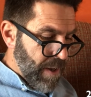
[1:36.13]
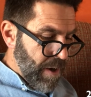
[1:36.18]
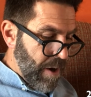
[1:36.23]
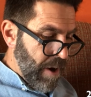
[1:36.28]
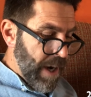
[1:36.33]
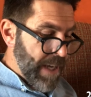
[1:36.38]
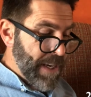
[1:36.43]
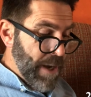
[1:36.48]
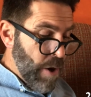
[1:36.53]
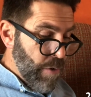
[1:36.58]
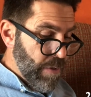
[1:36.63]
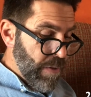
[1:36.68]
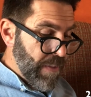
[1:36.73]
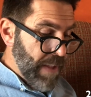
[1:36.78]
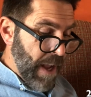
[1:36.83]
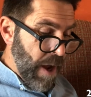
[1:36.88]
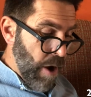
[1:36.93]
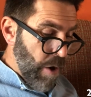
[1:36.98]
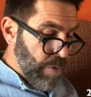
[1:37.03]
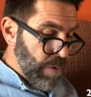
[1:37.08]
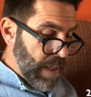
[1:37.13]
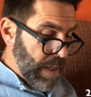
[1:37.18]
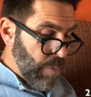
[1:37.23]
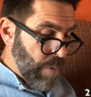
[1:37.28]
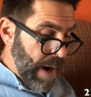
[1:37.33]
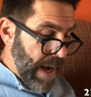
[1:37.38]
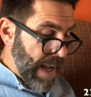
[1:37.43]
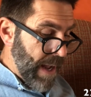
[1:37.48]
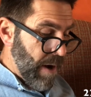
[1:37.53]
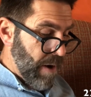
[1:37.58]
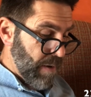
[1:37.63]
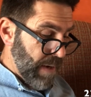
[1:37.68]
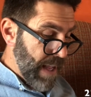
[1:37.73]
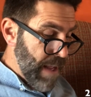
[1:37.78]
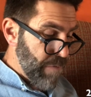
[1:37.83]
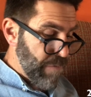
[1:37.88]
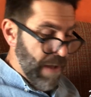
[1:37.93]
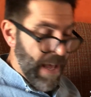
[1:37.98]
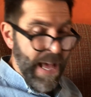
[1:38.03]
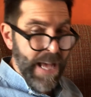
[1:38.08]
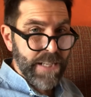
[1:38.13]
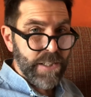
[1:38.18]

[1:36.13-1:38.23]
I know that the only way I'll ever